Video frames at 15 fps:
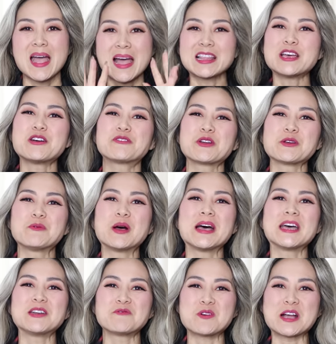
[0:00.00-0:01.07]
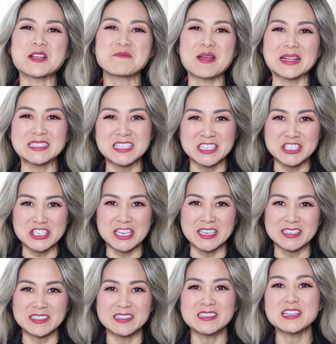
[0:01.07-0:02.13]
Hello everyone, welcome back to the
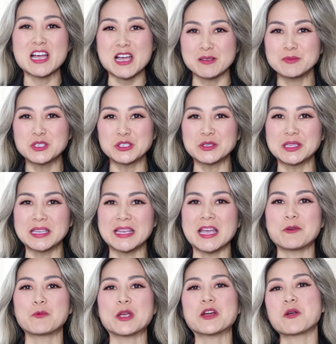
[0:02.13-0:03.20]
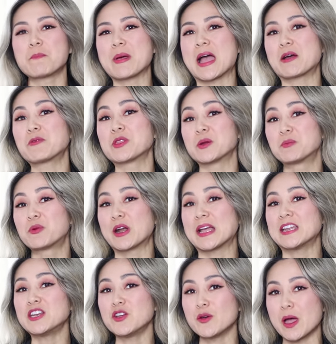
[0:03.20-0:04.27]
channel. I'm Julie and we are back with a
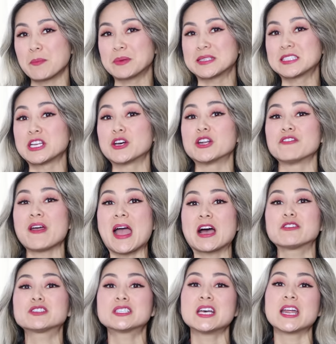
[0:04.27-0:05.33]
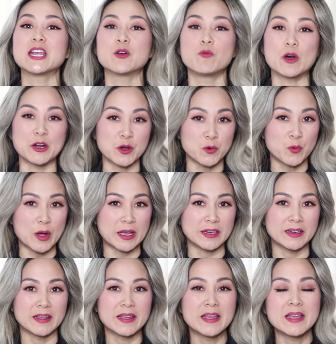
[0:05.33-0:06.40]
brand new episode of House Hunting
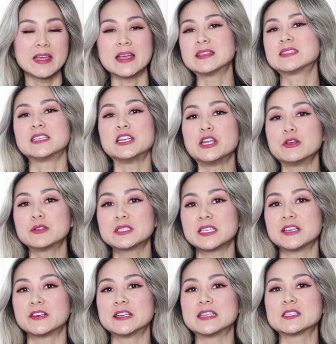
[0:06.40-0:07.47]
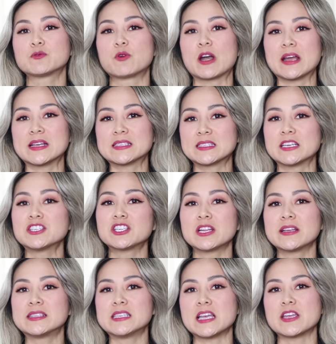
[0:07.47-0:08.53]
101. It's a new series where I
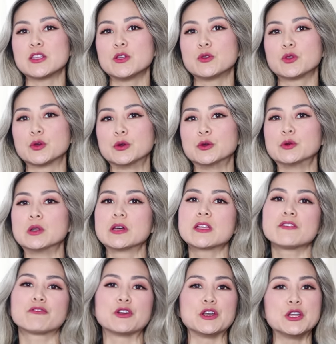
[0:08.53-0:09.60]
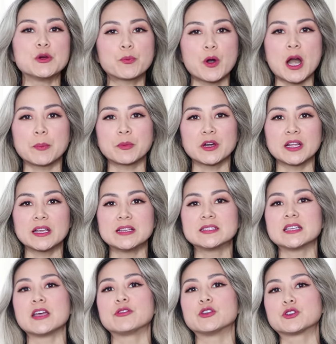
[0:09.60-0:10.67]
essentially take you through looking for new
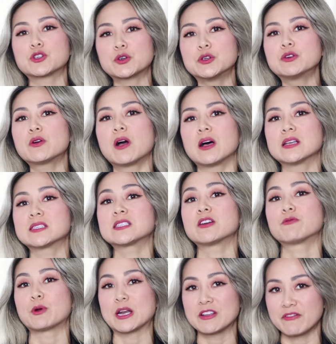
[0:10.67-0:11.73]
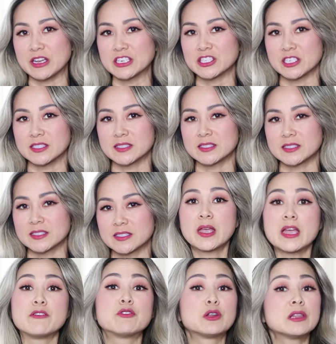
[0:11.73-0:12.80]
properties and the true cost of renovations.
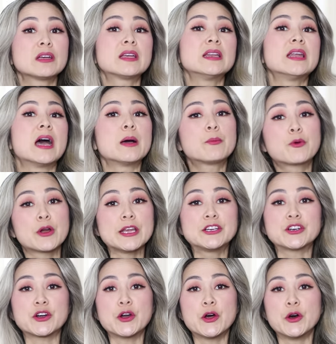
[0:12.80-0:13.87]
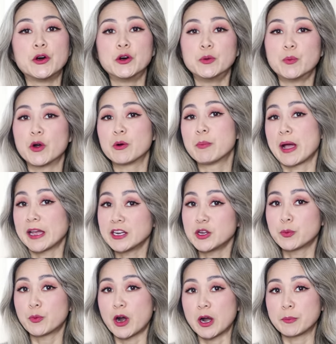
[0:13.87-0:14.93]
If you're looking to upgrade your home or buy
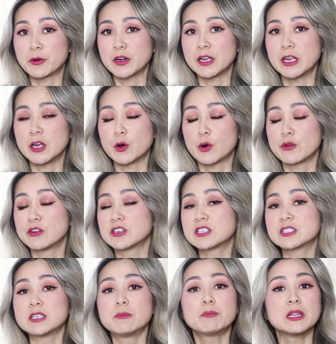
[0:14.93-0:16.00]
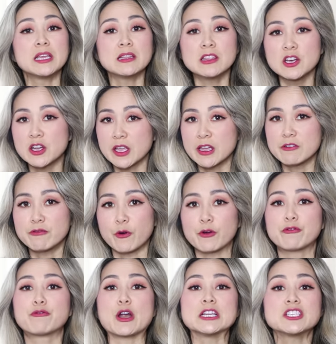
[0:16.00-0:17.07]
new property, or you're simply looking for
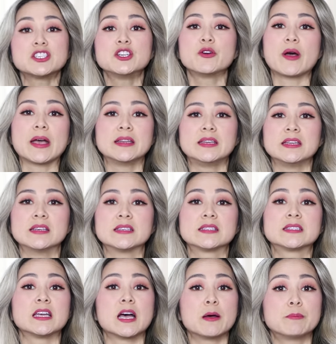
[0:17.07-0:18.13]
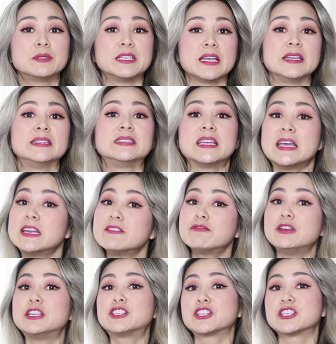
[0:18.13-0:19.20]
fresh new ideas to update dated
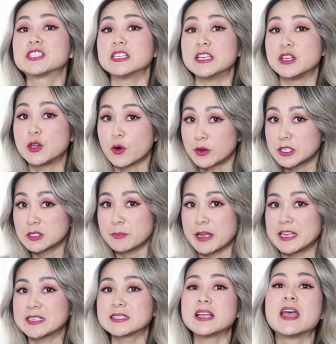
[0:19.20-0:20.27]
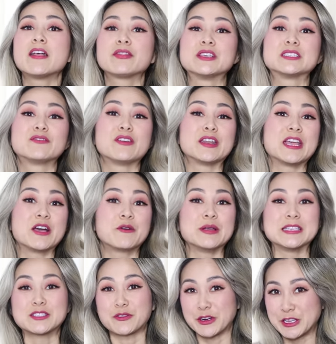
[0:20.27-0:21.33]
features in your space, this video
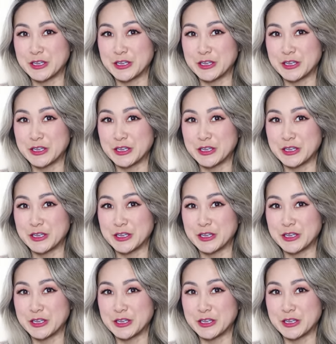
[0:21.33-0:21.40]
is for